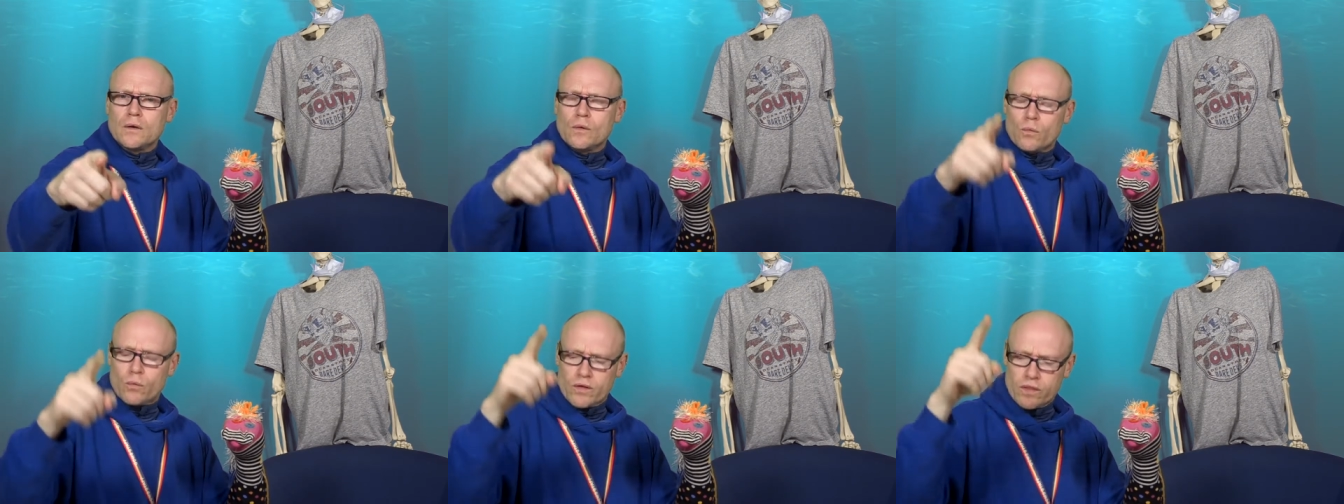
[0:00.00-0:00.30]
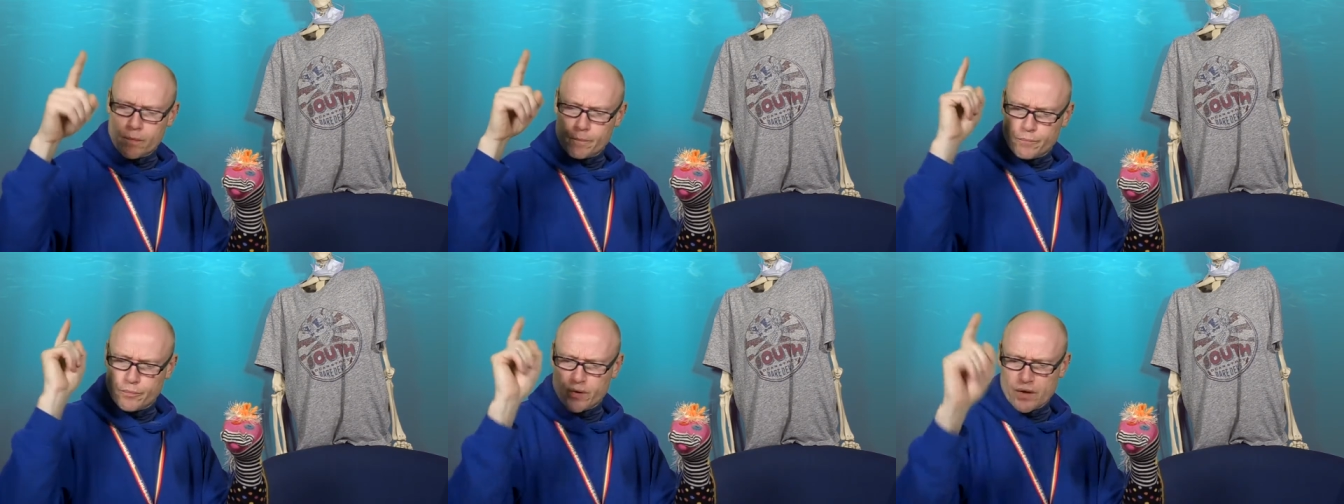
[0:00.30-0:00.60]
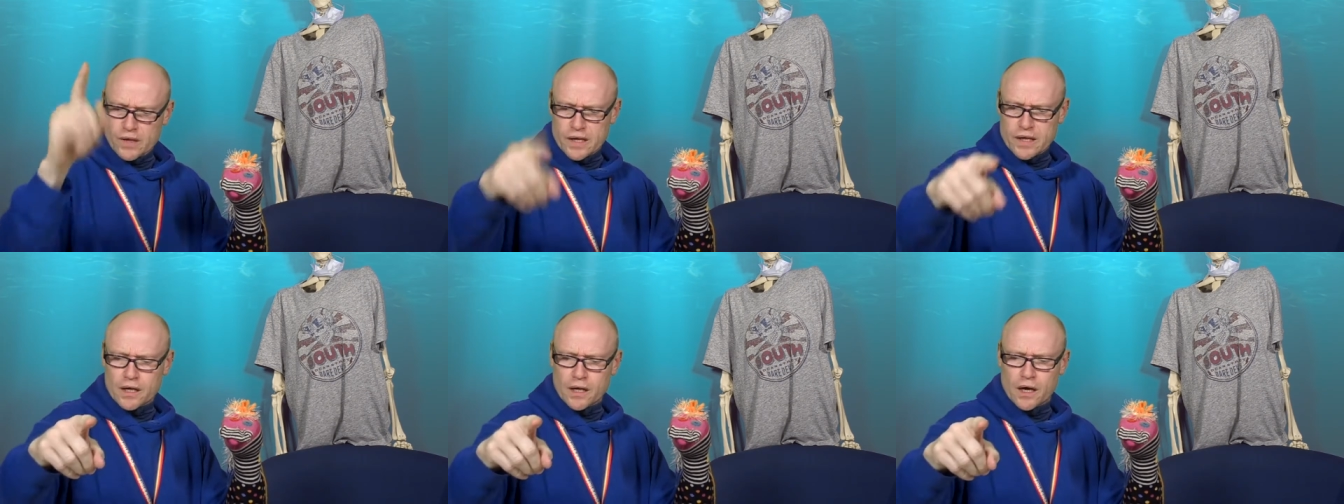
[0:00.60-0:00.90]
with a
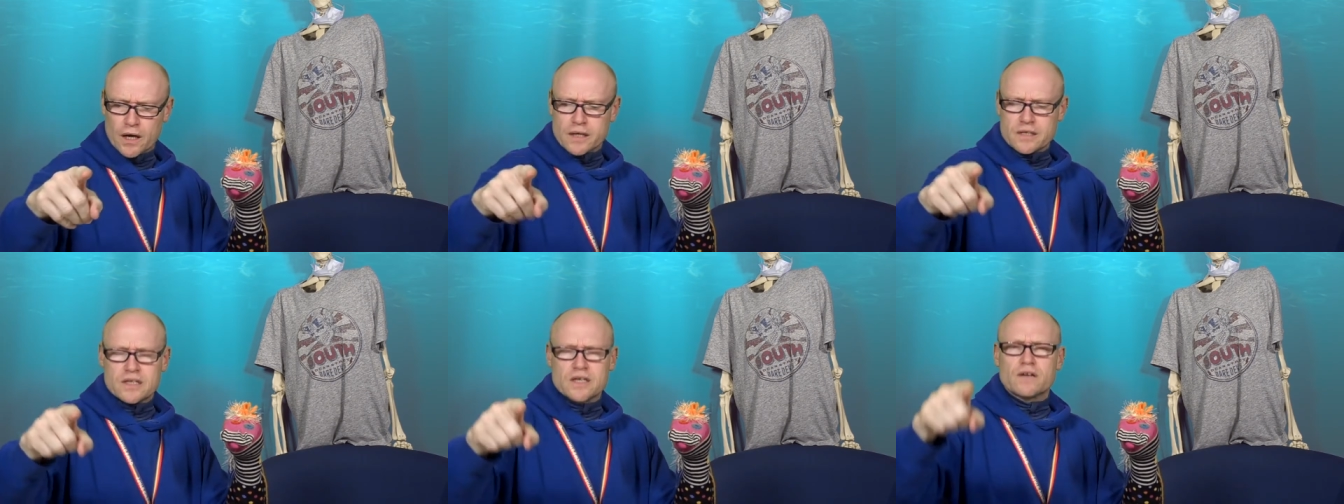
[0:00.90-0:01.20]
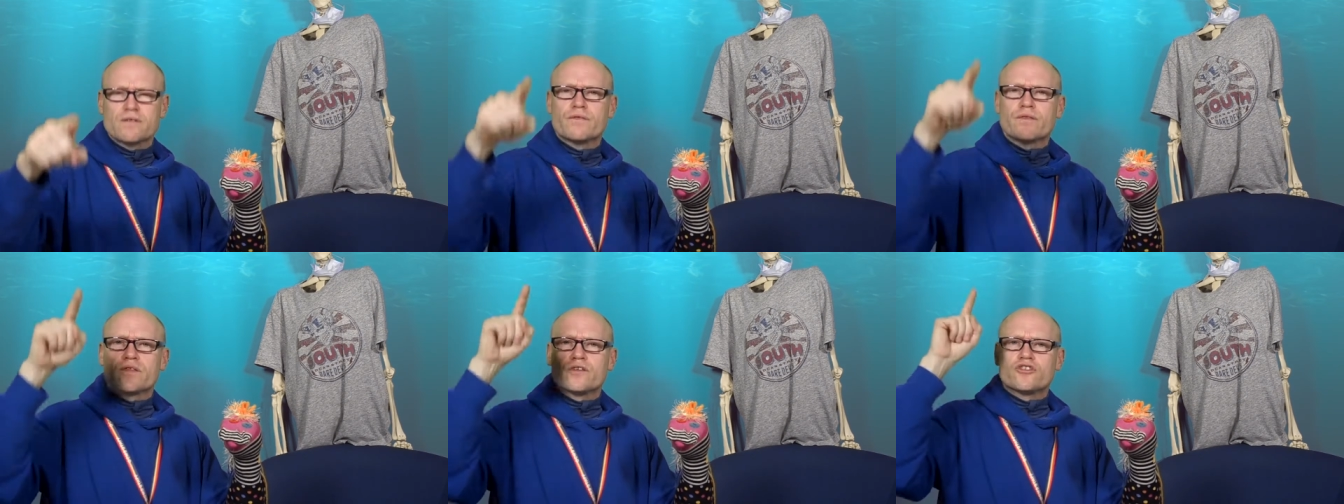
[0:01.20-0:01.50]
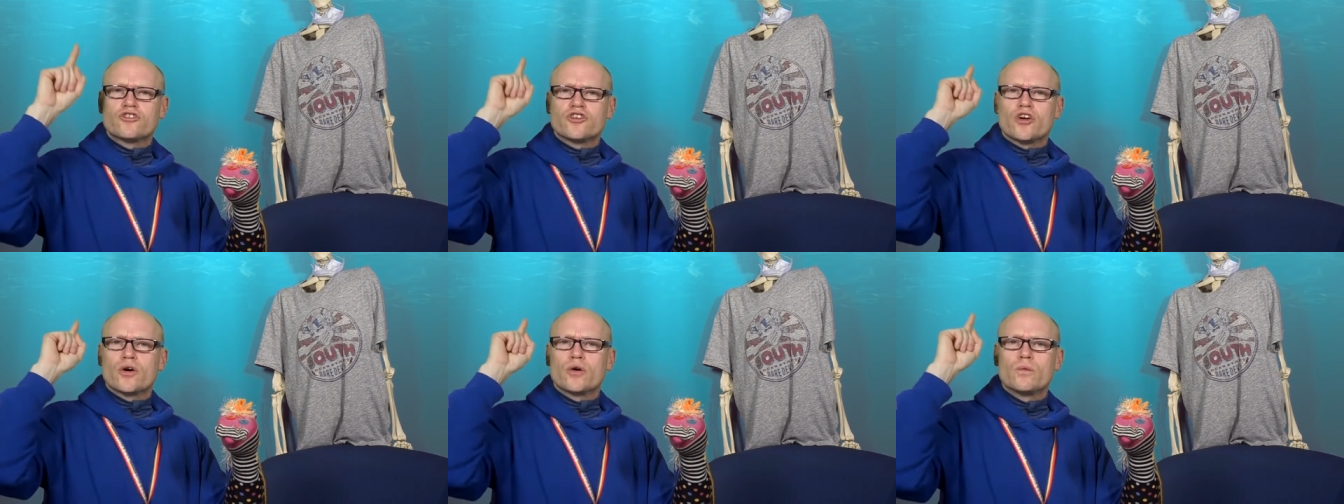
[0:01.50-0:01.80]
brilliant idea for the
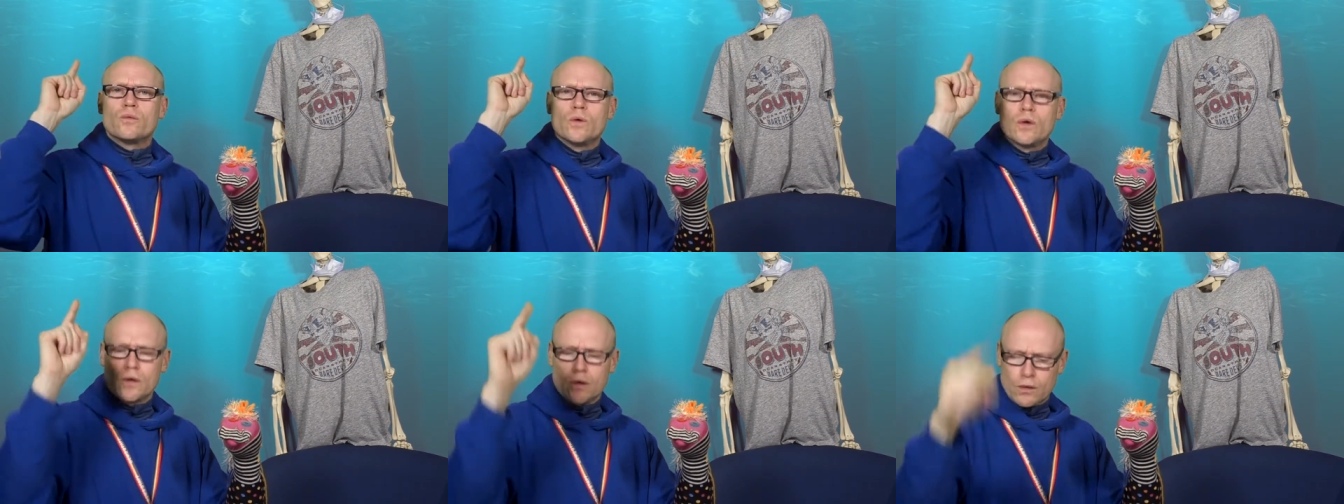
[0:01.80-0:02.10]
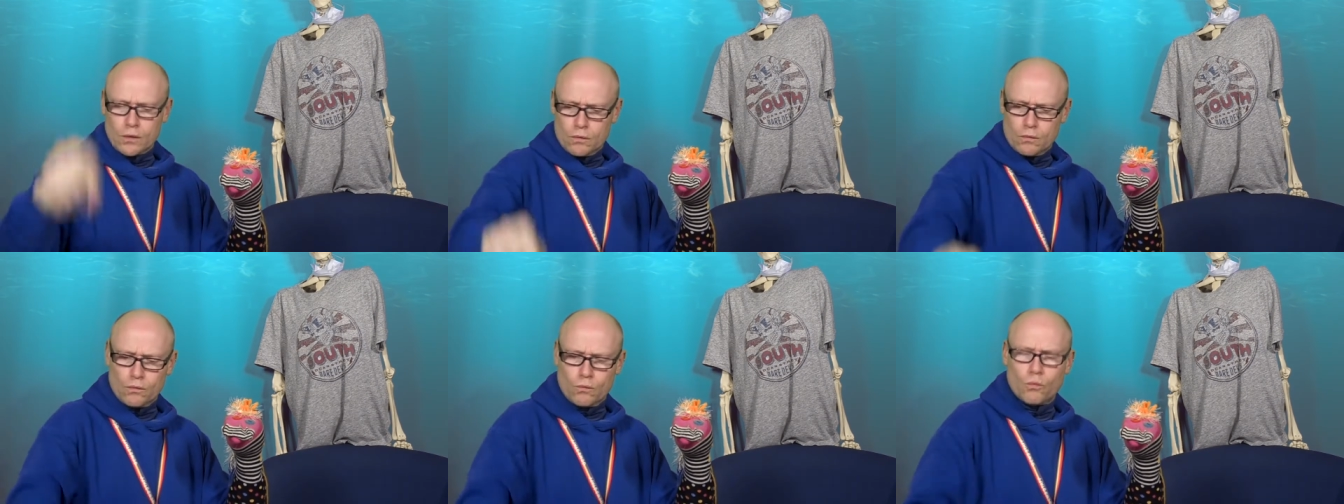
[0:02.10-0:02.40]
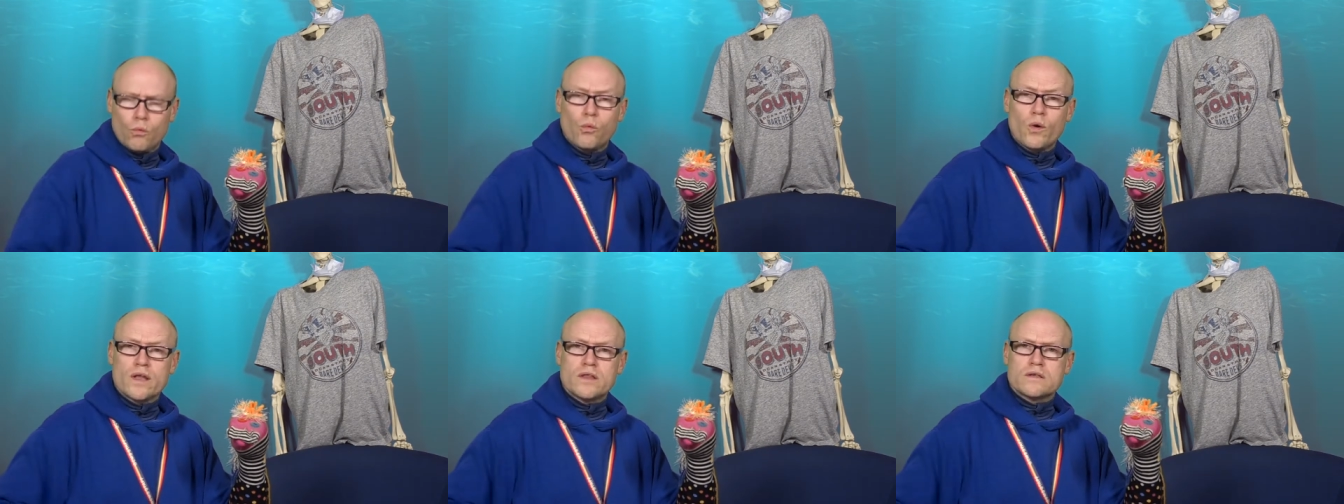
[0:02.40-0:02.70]
show
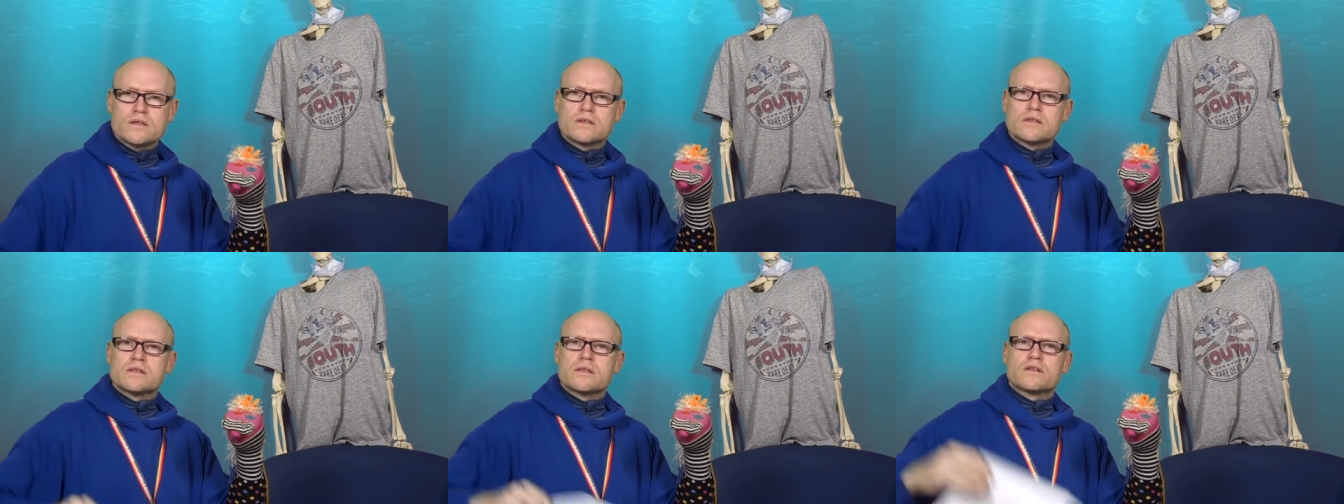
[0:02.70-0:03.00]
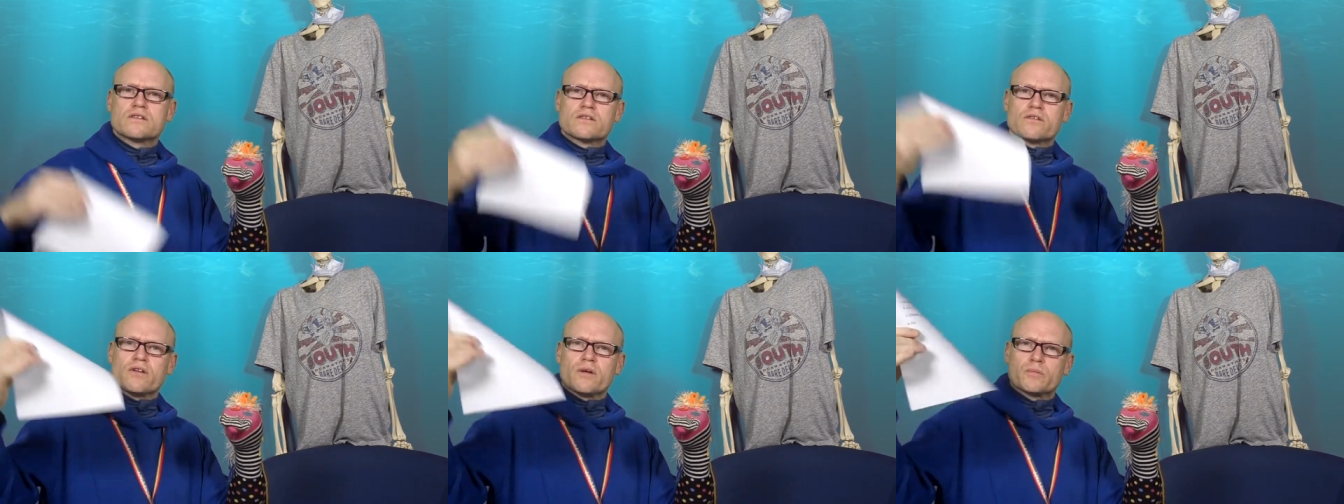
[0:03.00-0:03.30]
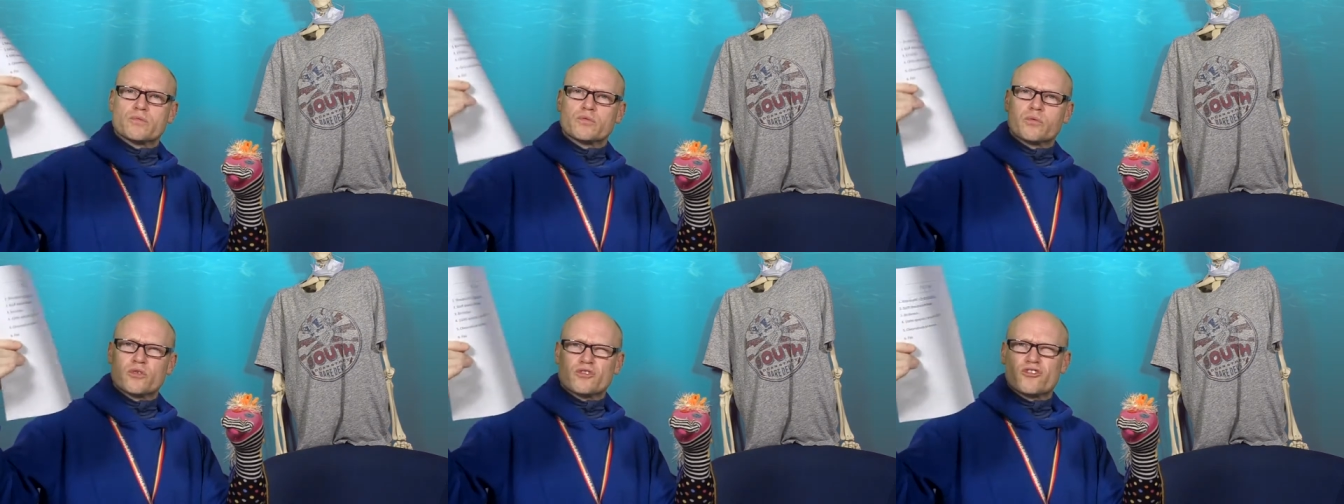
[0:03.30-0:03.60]
wins the
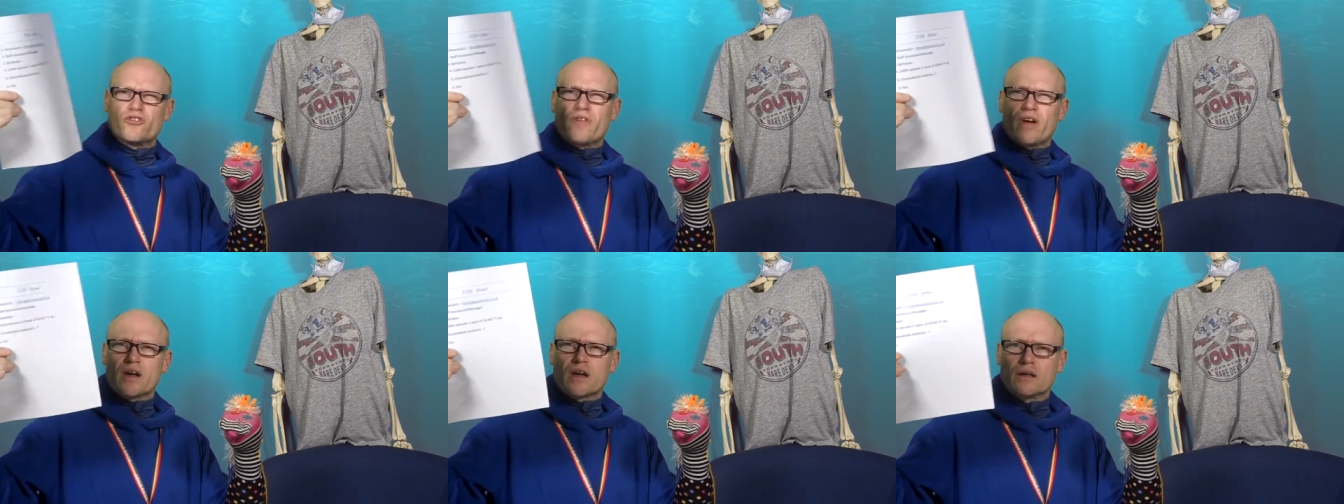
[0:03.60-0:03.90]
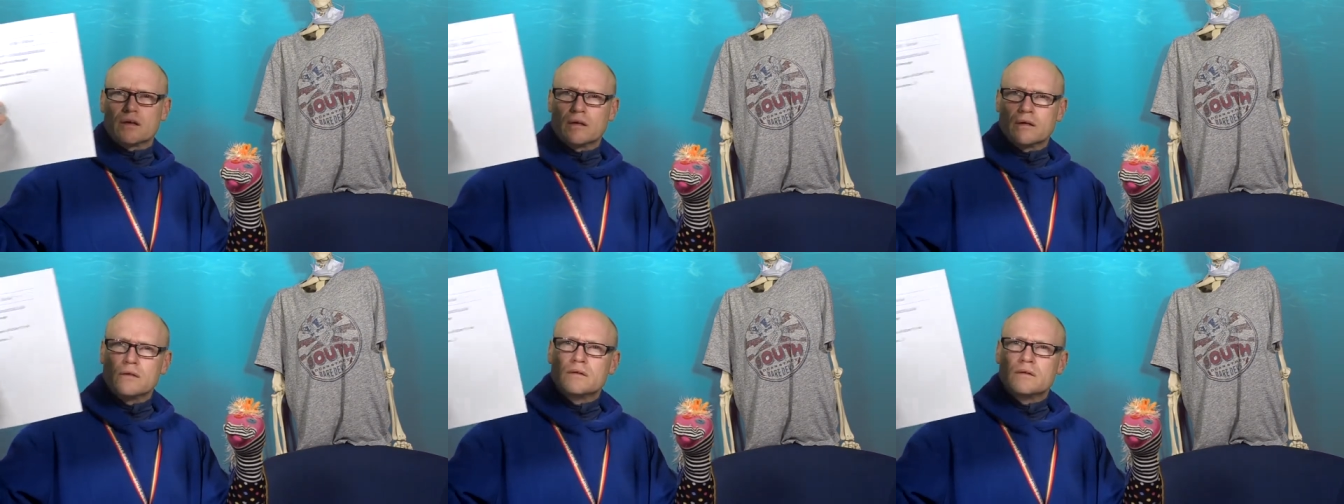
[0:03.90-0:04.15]
script? What do you reckon?